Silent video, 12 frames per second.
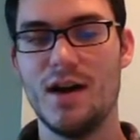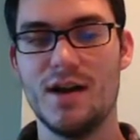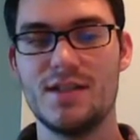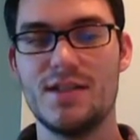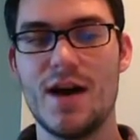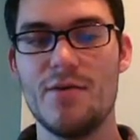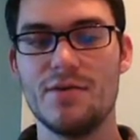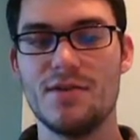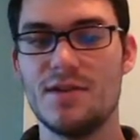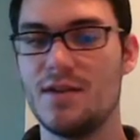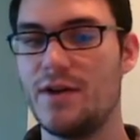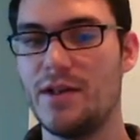
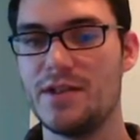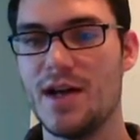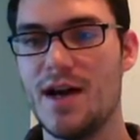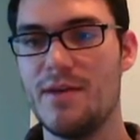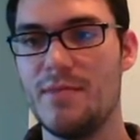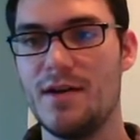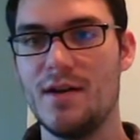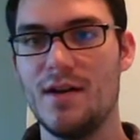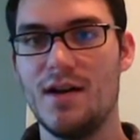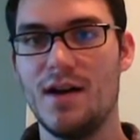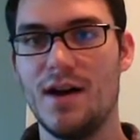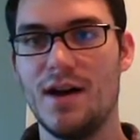stouts of all time.
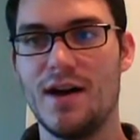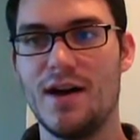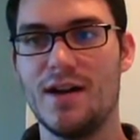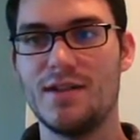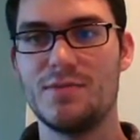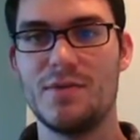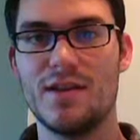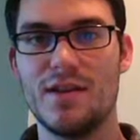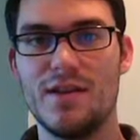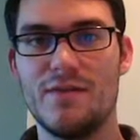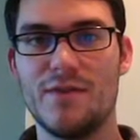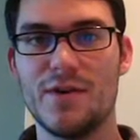It's one of
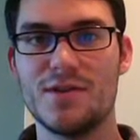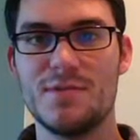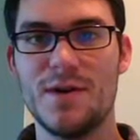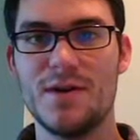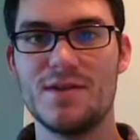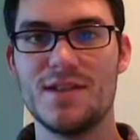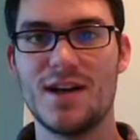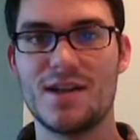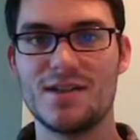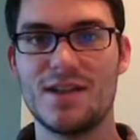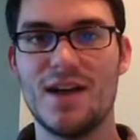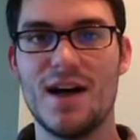the first beers that
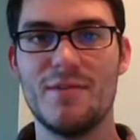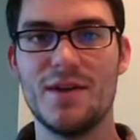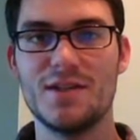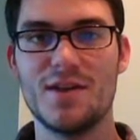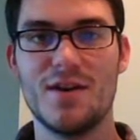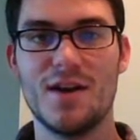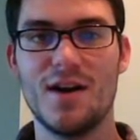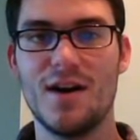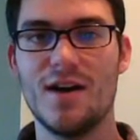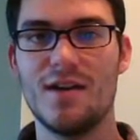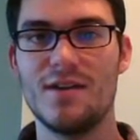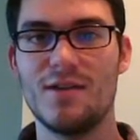actually got me started
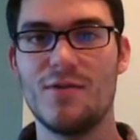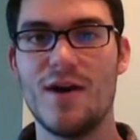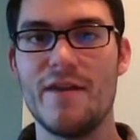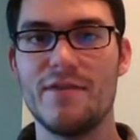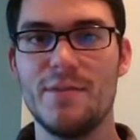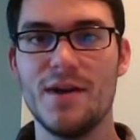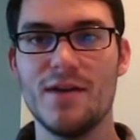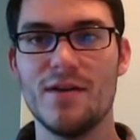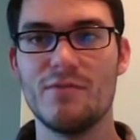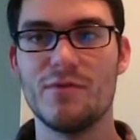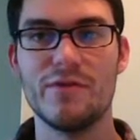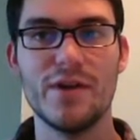on craft
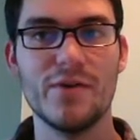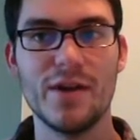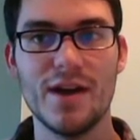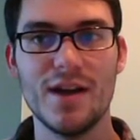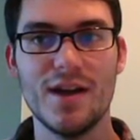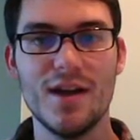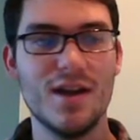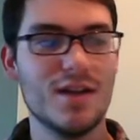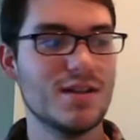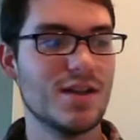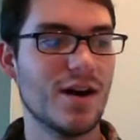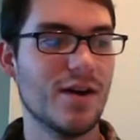beer and reviewing it.
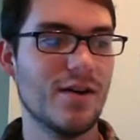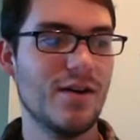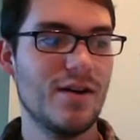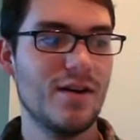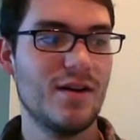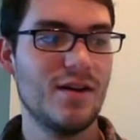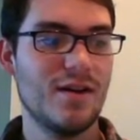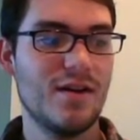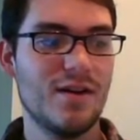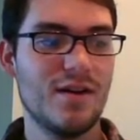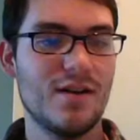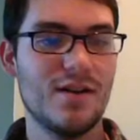So
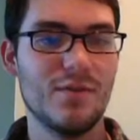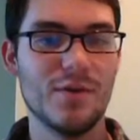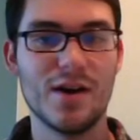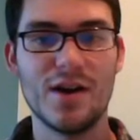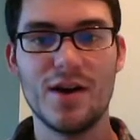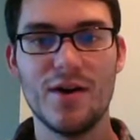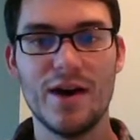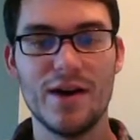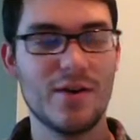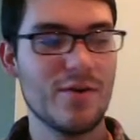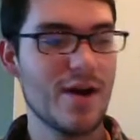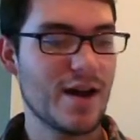we're going to go ahead
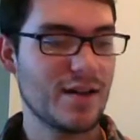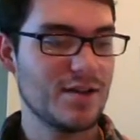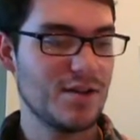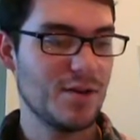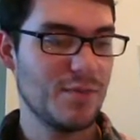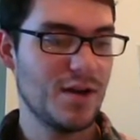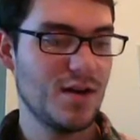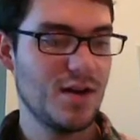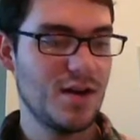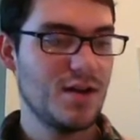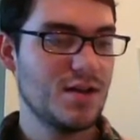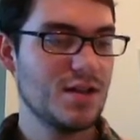and crack this
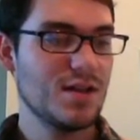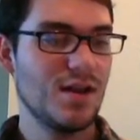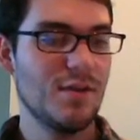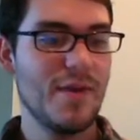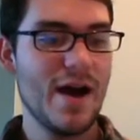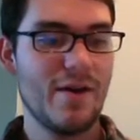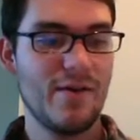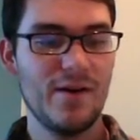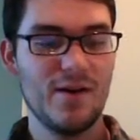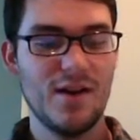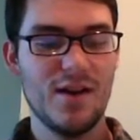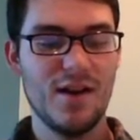open. Just a little
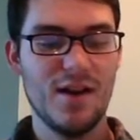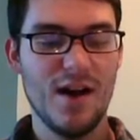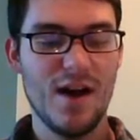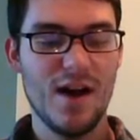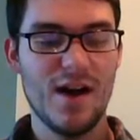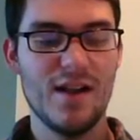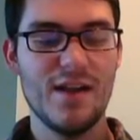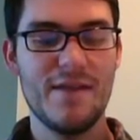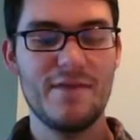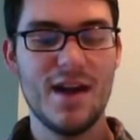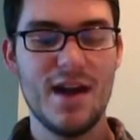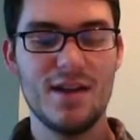background on it.
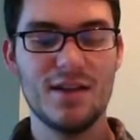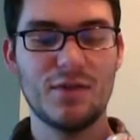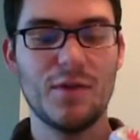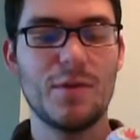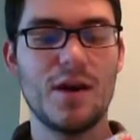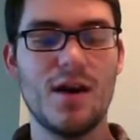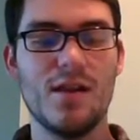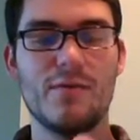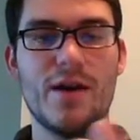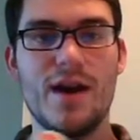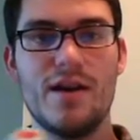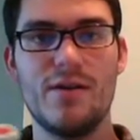Left Hand is from
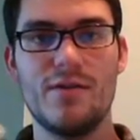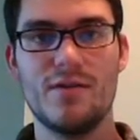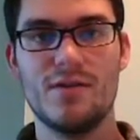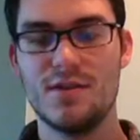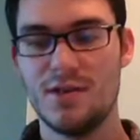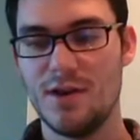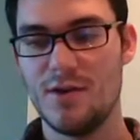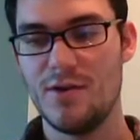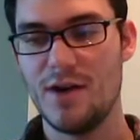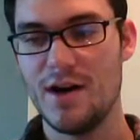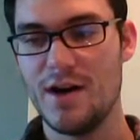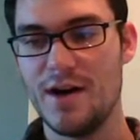Colorado,
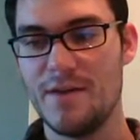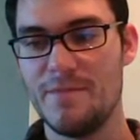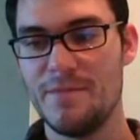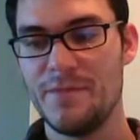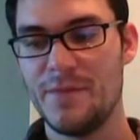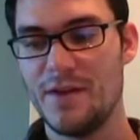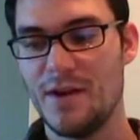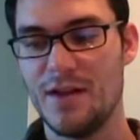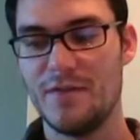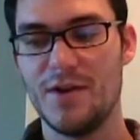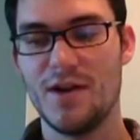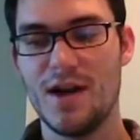so
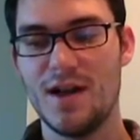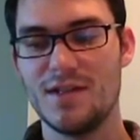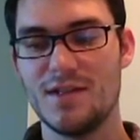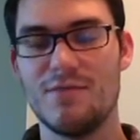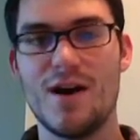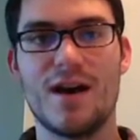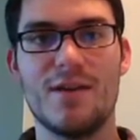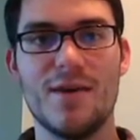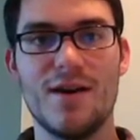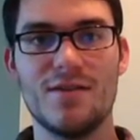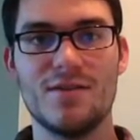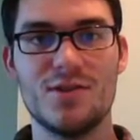all of you guys in the Rocky
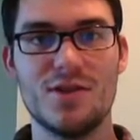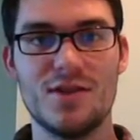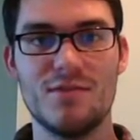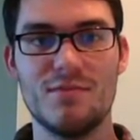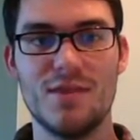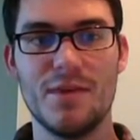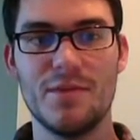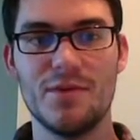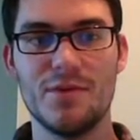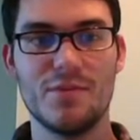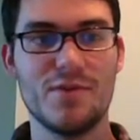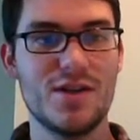Mountains should be able
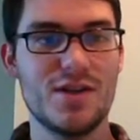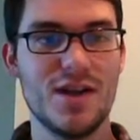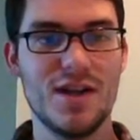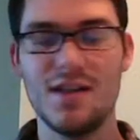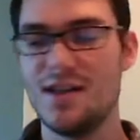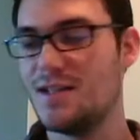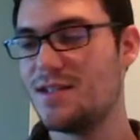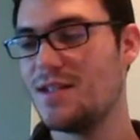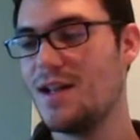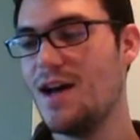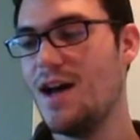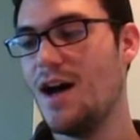to appreciate
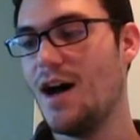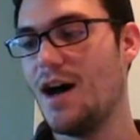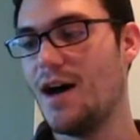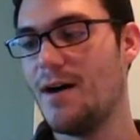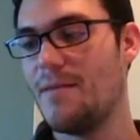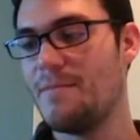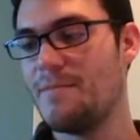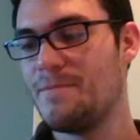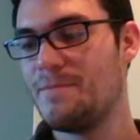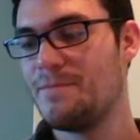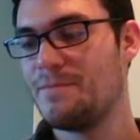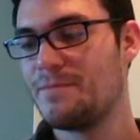this.
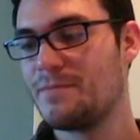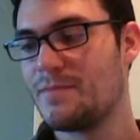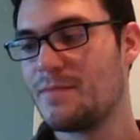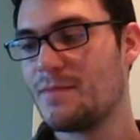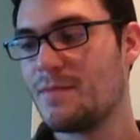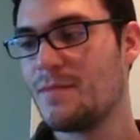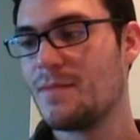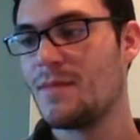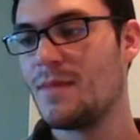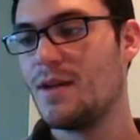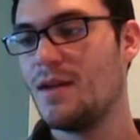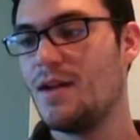Um,
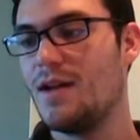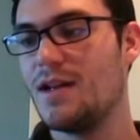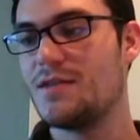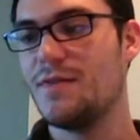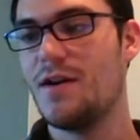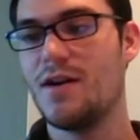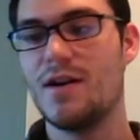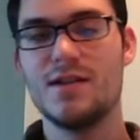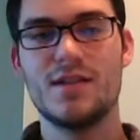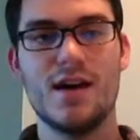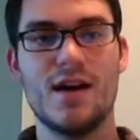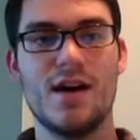as far
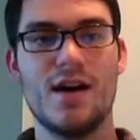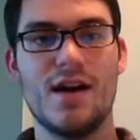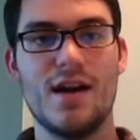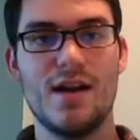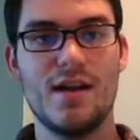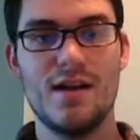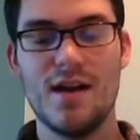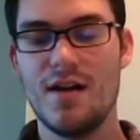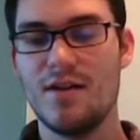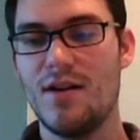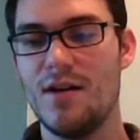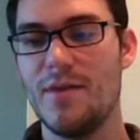as
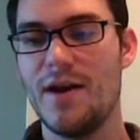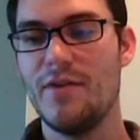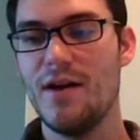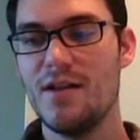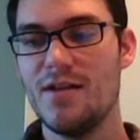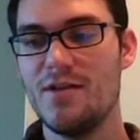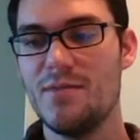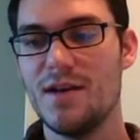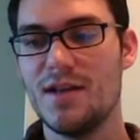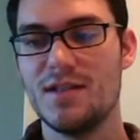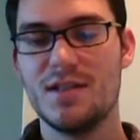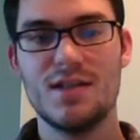alcohol by volume,
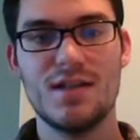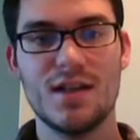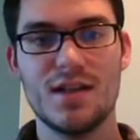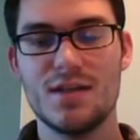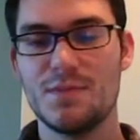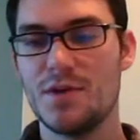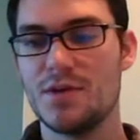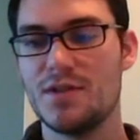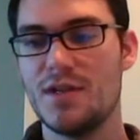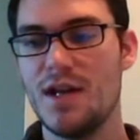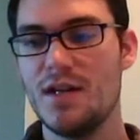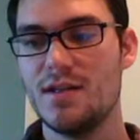it's
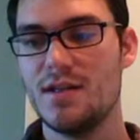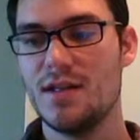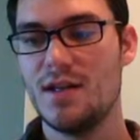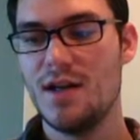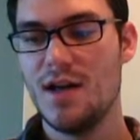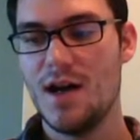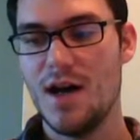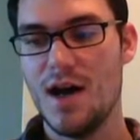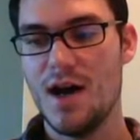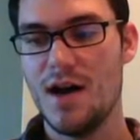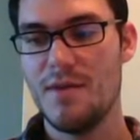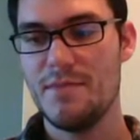6%.
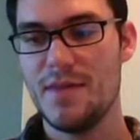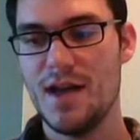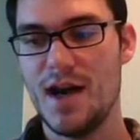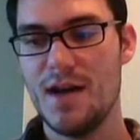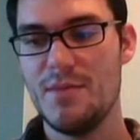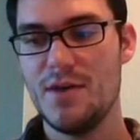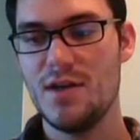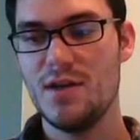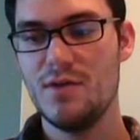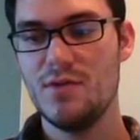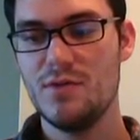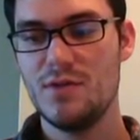The
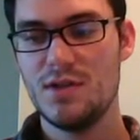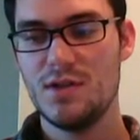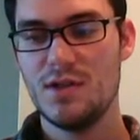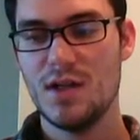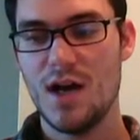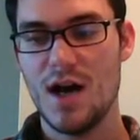IBUs,